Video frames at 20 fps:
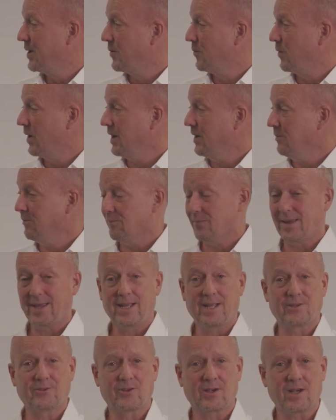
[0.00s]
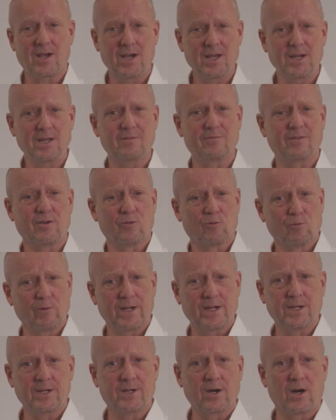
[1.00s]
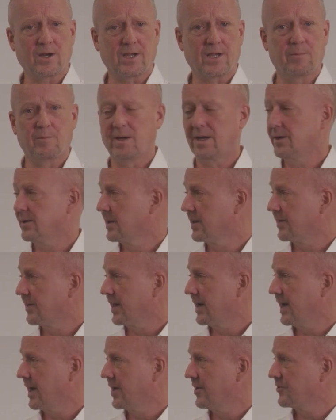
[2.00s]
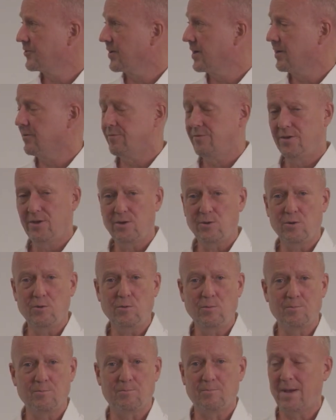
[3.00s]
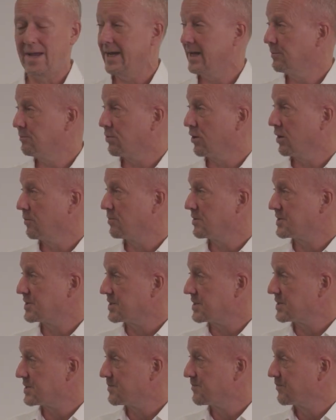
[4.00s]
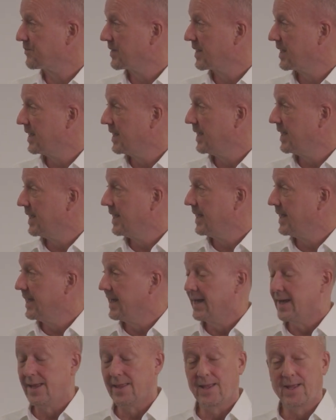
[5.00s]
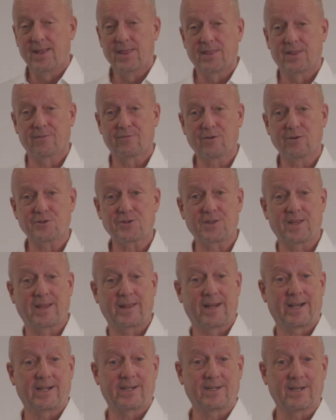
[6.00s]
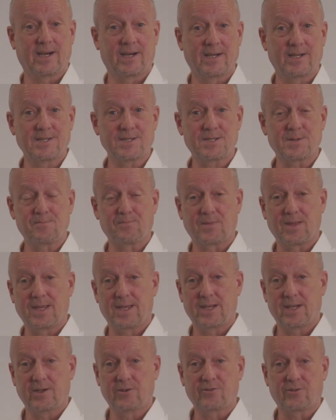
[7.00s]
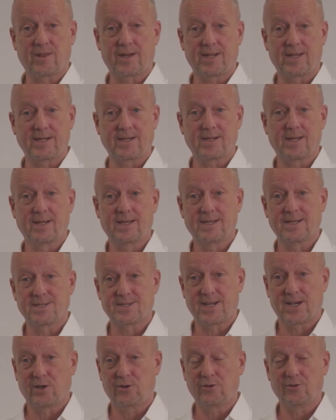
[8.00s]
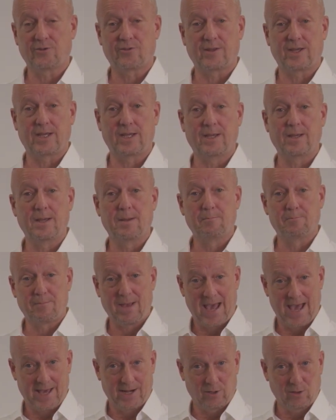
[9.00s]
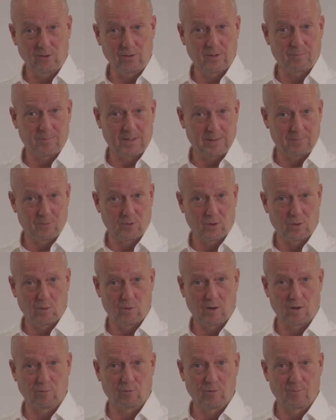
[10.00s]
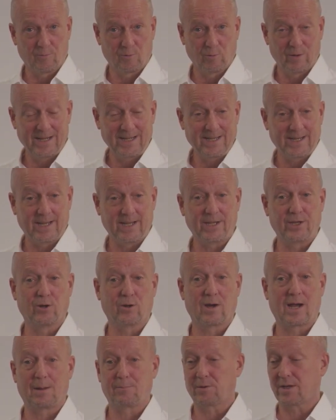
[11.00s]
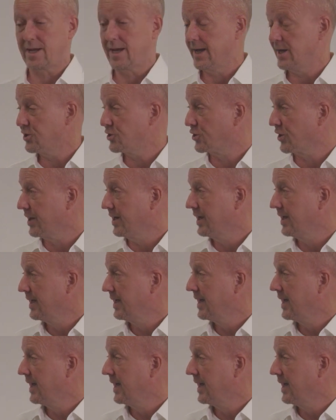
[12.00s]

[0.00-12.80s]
Well, it's a kind of written document that has a few main purposes. The first thing that it does is that it tells the panel, the people who are reading your application,